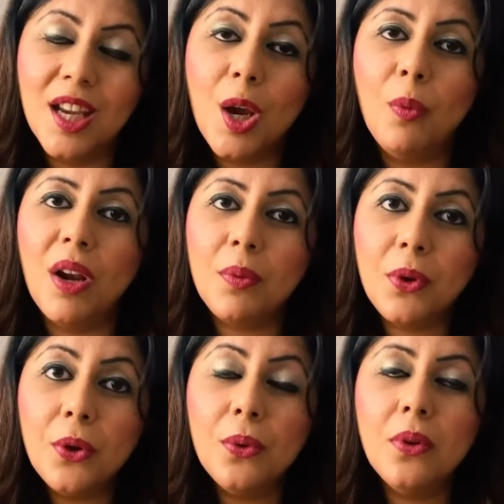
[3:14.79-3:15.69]
where
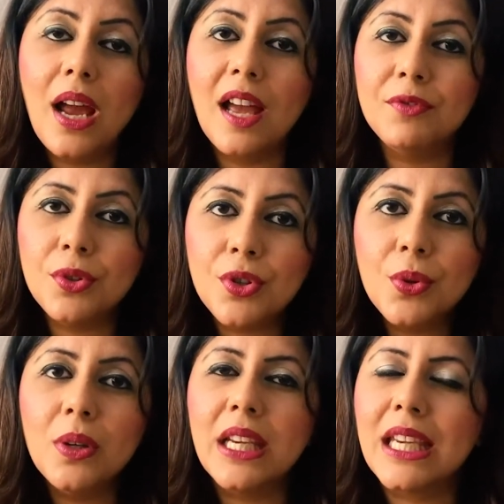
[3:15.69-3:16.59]
you have to
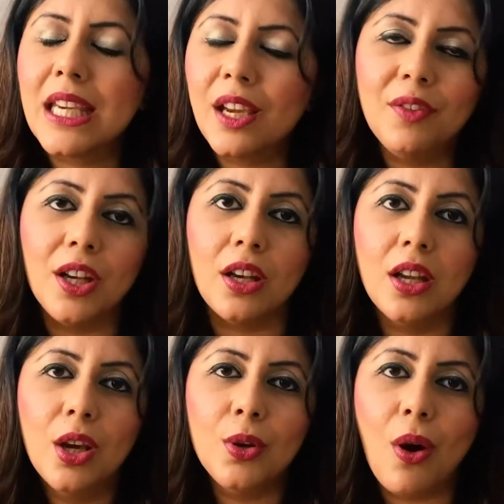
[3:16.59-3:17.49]
truly give in
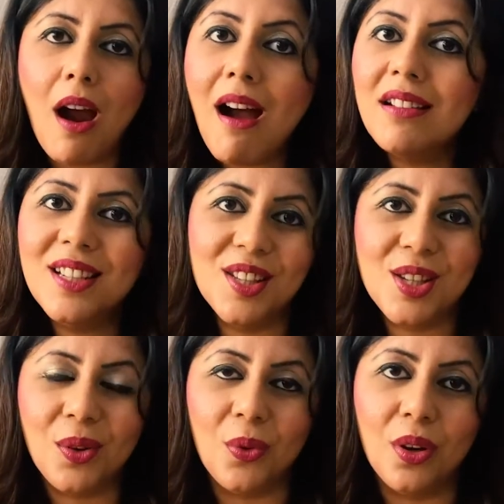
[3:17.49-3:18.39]
your heart and
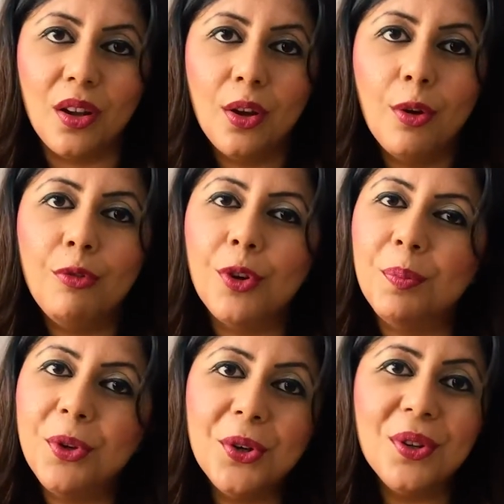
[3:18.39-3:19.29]
soul for a
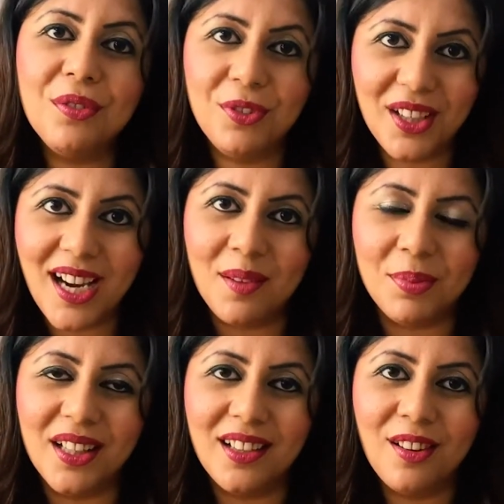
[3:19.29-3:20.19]
beautiful
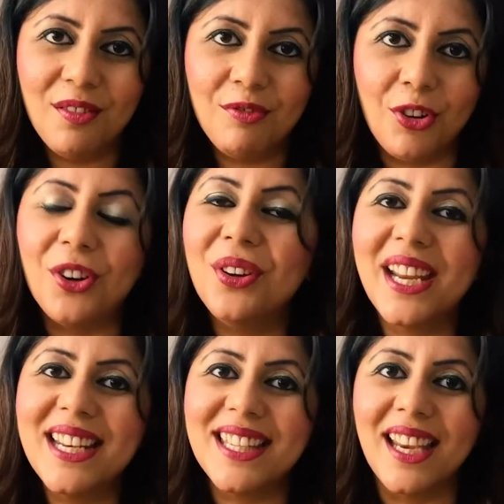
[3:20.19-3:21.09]
couple, for
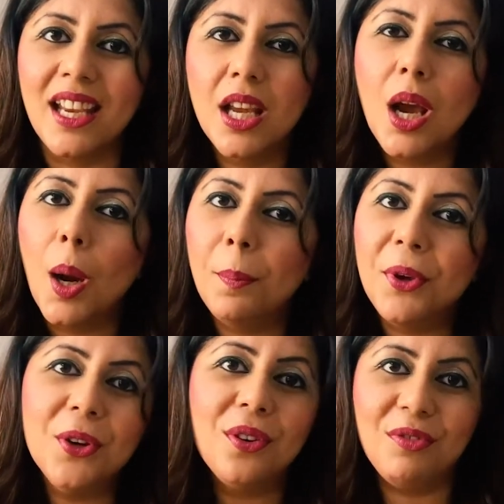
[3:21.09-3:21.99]
creating a
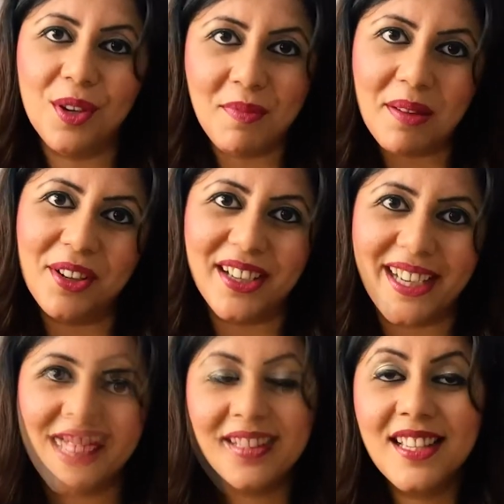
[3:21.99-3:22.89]
beautiful
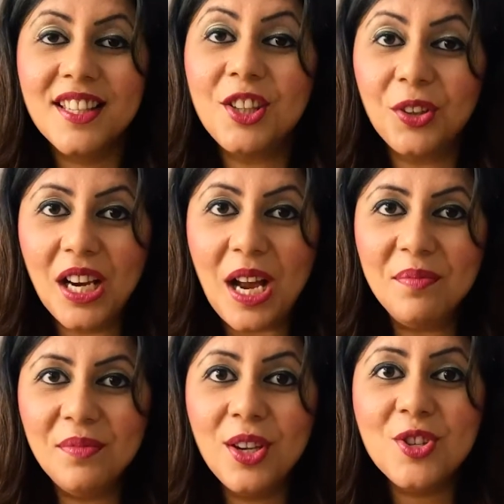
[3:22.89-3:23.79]
memory. So
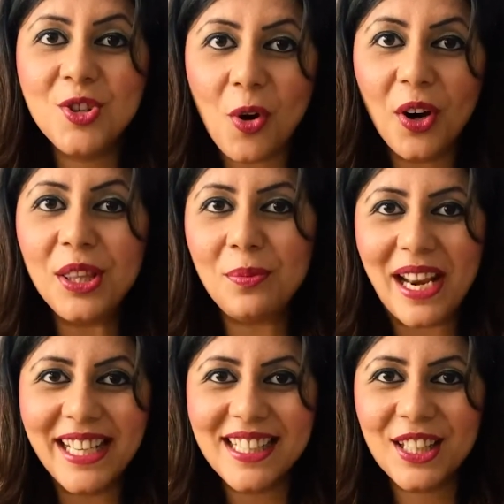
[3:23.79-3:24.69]
come
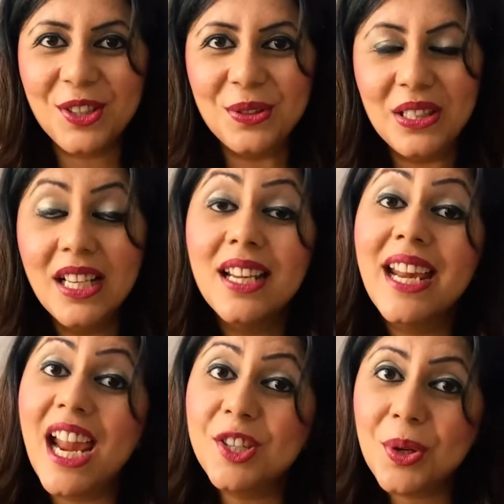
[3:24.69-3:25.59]
join the Wedding School,
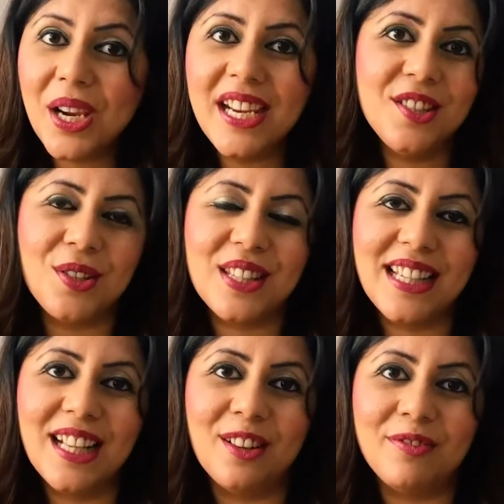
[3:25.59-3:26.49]

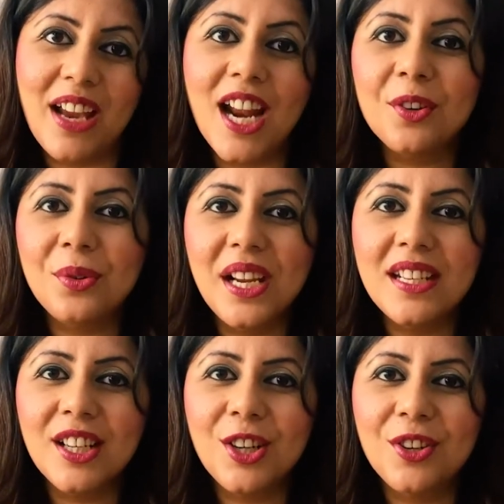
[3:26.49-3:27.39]
educate yourself,
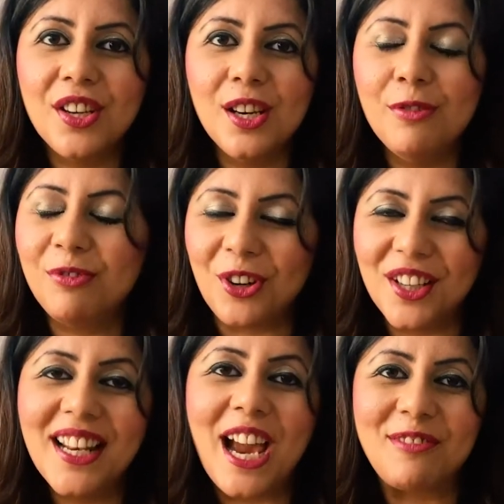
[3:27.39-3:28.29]
and create a career
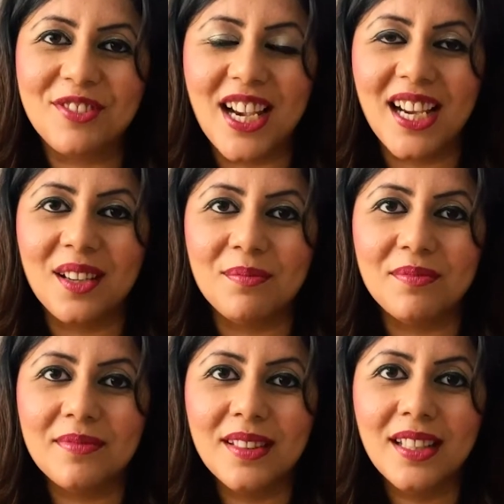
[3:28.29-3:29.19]
for a
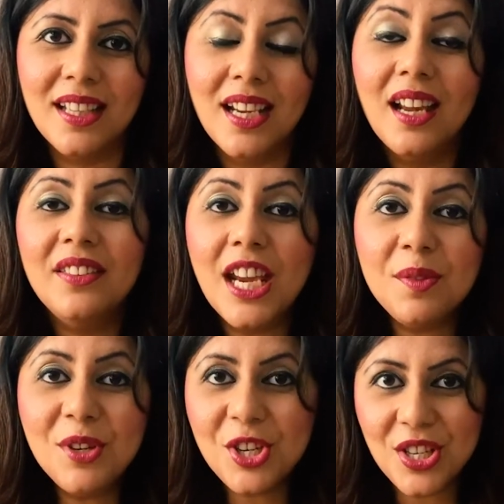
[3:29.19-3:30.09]
lifetime.
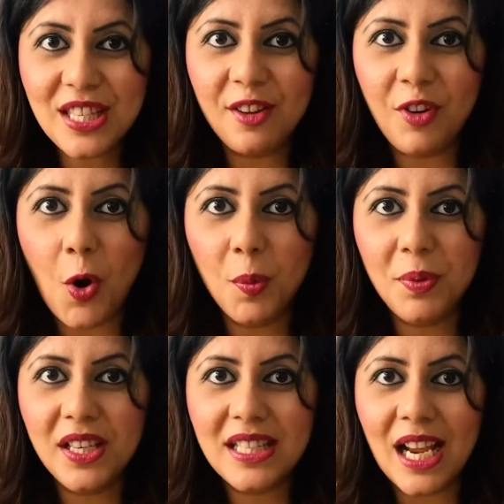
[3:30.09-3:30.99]
The admissions
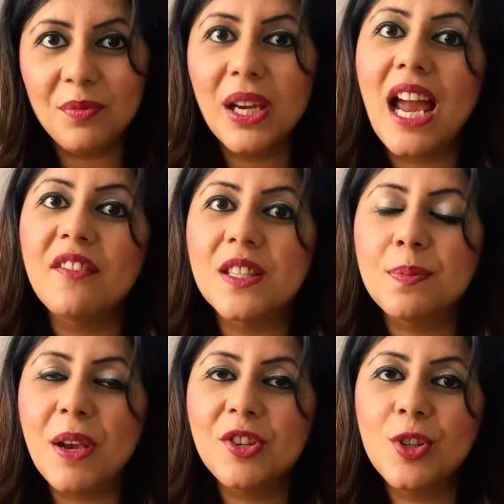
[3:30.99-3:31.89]
have opened and we
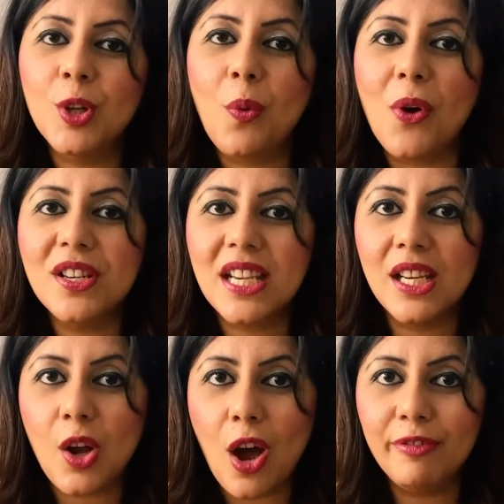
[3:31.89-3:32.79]
have a special
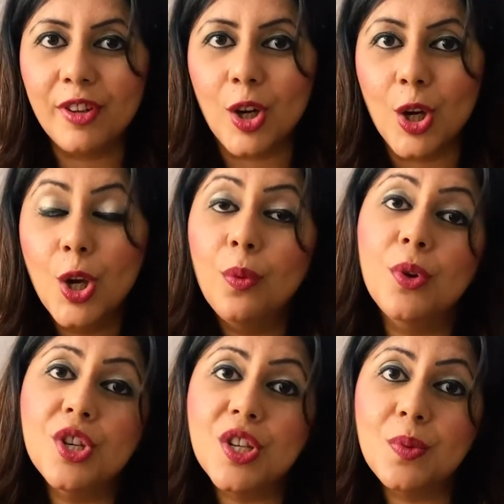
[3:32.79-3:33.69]
quarantine offer
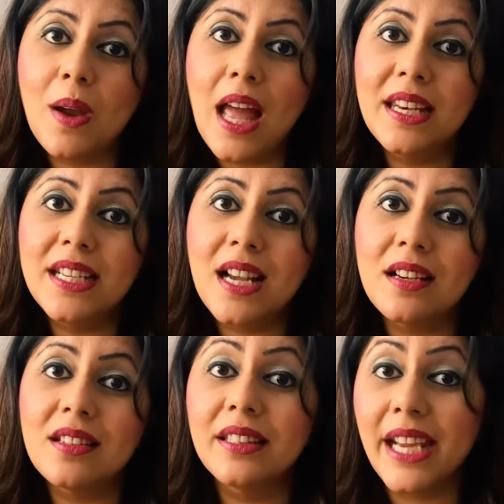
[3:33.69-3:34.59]
which is
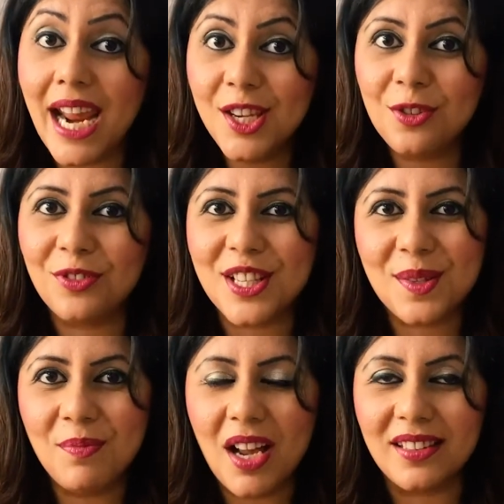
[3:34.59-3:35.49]
valid until the end
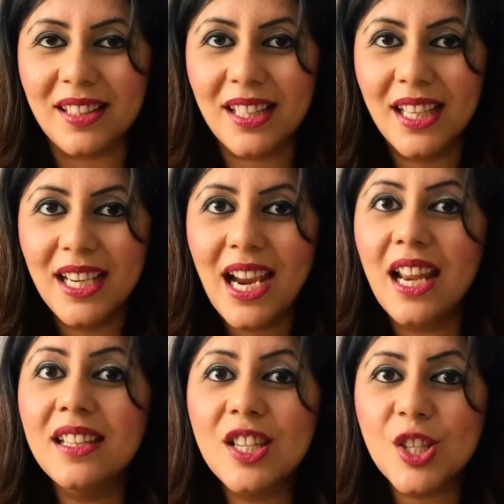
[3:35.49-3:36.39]
of this month,
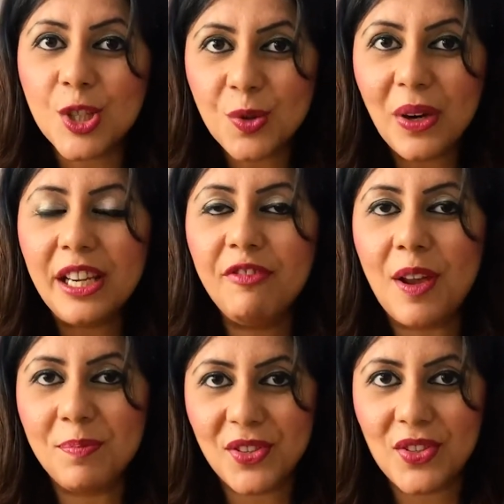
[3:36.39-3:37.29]
and it is a
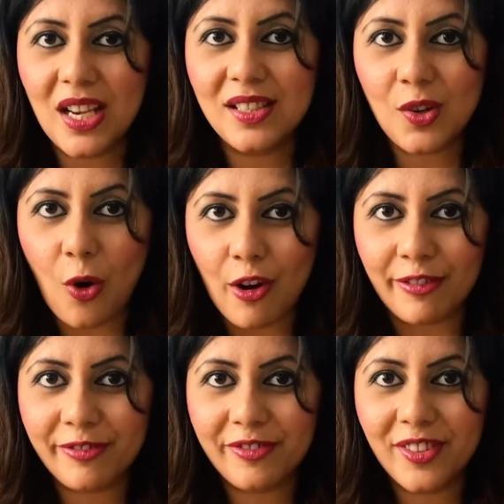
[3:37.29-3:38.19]

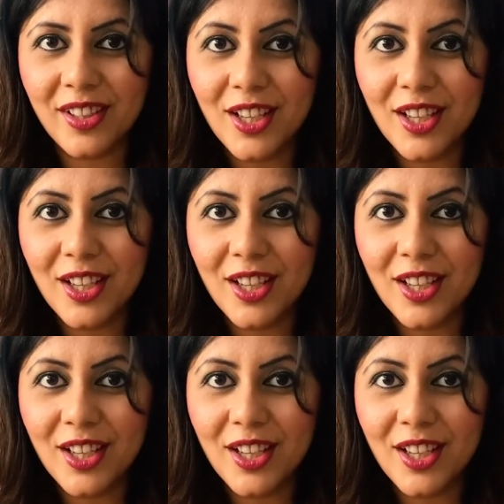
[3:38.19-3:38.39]
25% off.